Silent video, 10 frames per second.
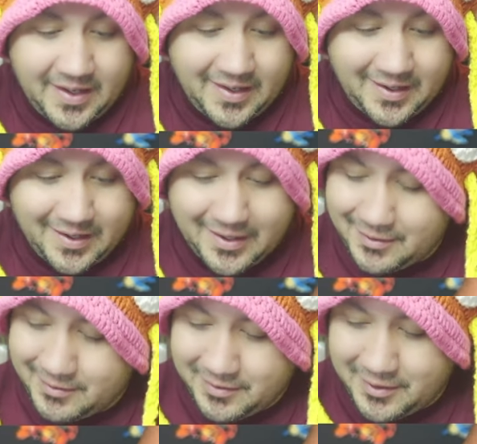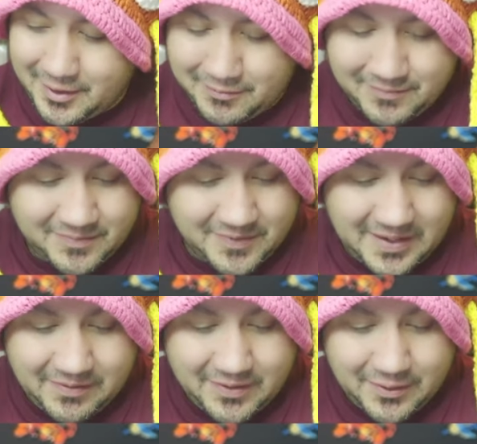and you know,
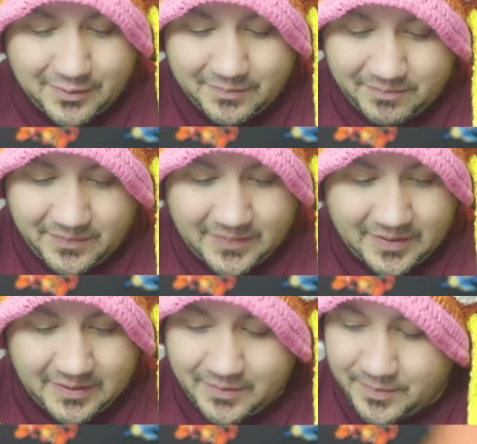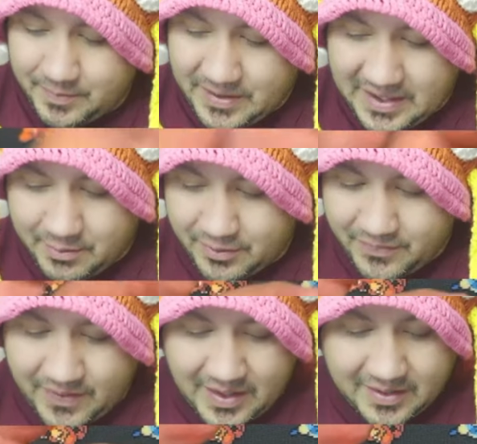even though to be able to
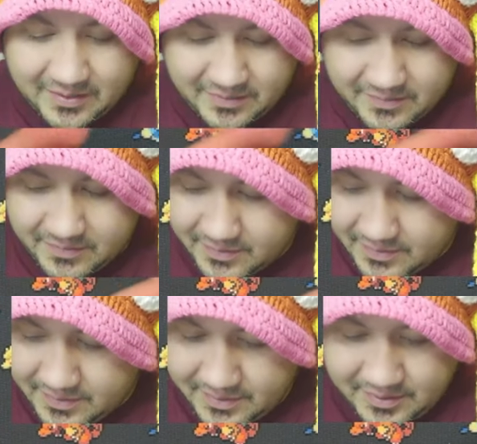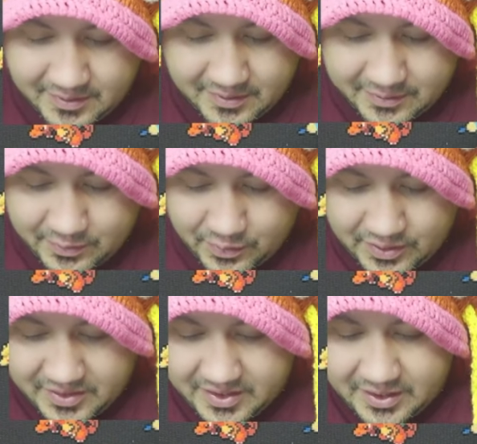find sword and
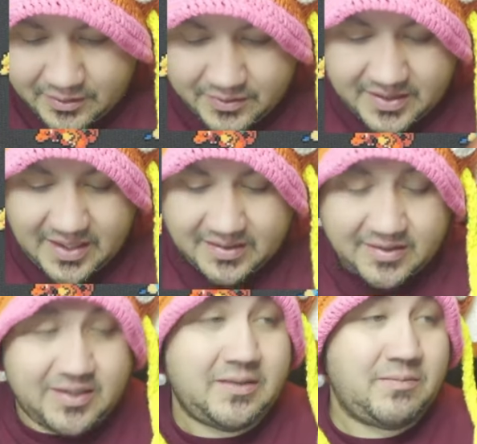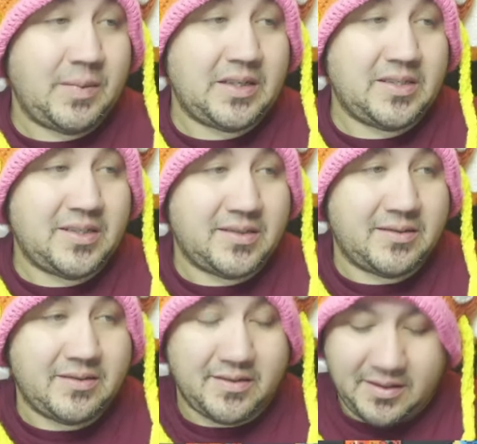shield sets, especially as
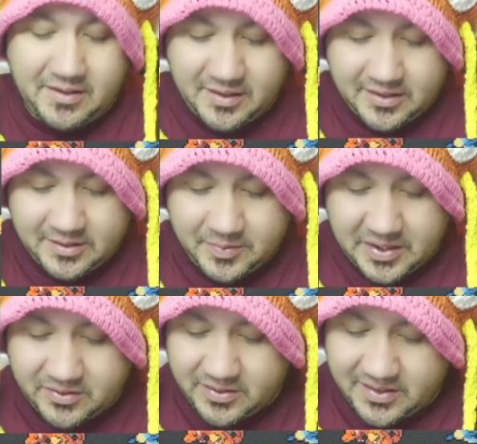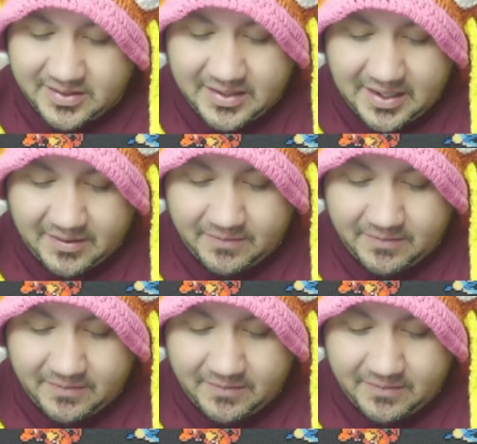specialty set.